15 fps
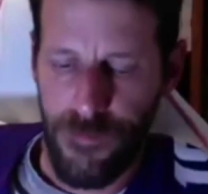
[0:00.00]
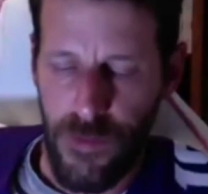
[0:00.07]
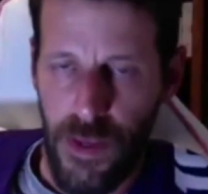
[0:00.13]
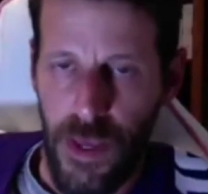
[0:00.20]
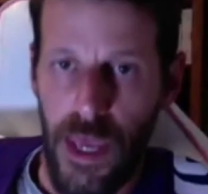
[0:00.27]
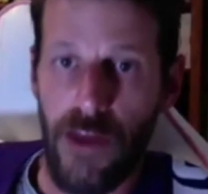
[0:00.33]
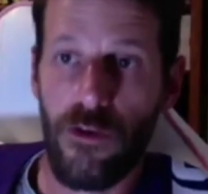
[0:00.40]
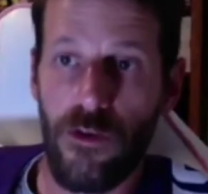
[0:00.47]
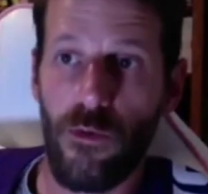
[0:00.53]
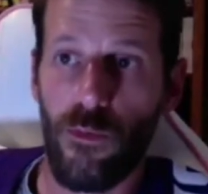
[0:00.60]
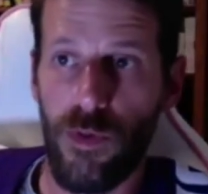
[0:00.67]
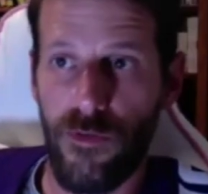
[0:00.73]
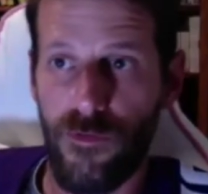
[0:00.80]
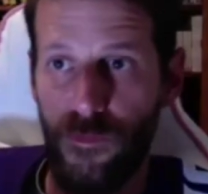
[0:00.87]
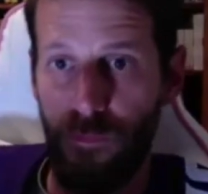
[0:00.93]
So and that's
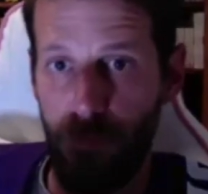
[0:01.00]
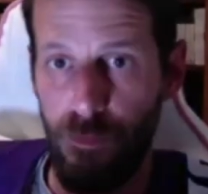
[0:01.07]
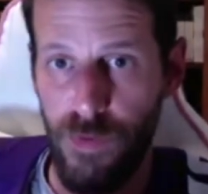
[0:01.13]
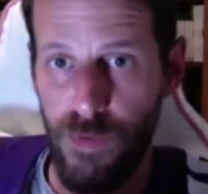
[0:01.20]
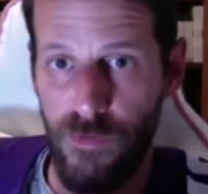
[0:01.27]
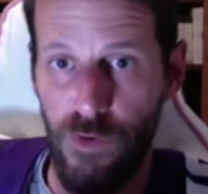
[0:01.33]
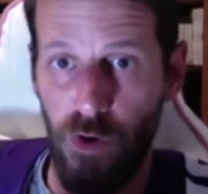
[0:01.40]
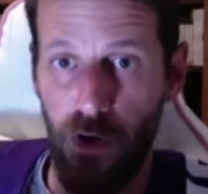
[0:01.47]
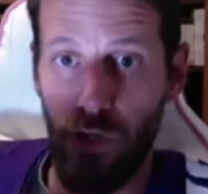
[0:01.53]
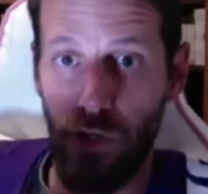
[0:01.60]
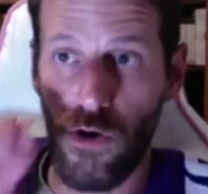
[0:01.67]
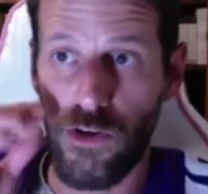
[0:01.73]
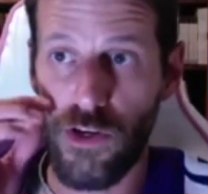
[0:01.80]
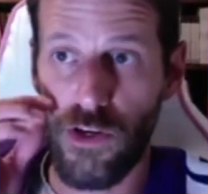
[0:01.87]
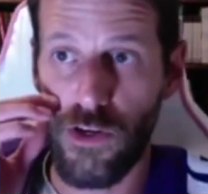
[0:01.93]
that's a good before you, you
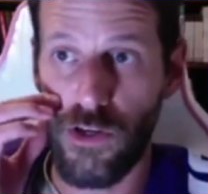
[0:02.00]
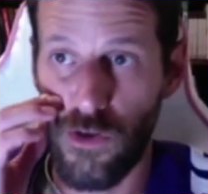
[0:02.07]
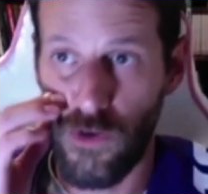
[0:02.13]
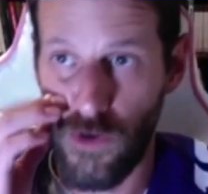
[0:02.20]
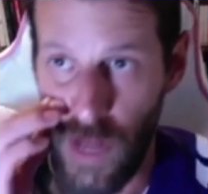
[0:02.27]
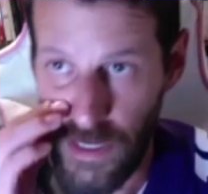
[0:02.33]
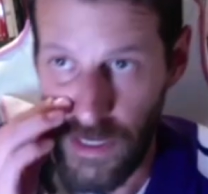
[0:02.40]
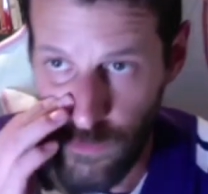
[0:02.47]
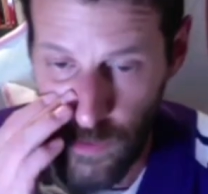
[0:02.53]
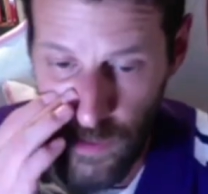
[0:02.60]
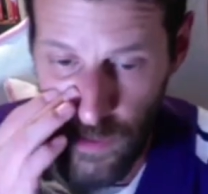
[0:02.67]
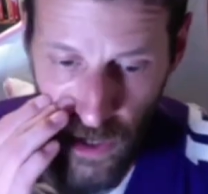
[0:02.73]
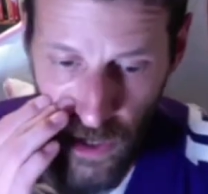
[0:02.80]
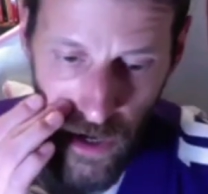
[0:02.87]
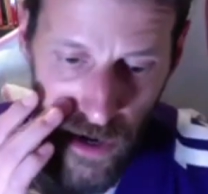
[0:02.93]
go to your next
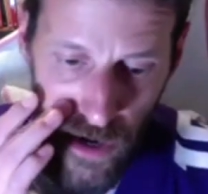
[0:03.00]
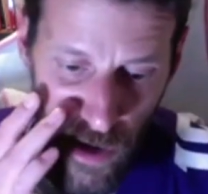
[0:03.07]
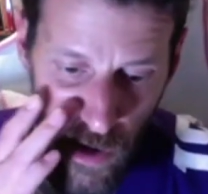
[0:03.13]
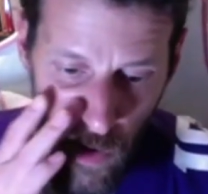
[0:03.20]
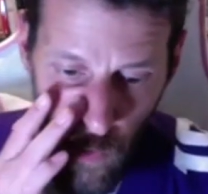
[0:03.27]
ones are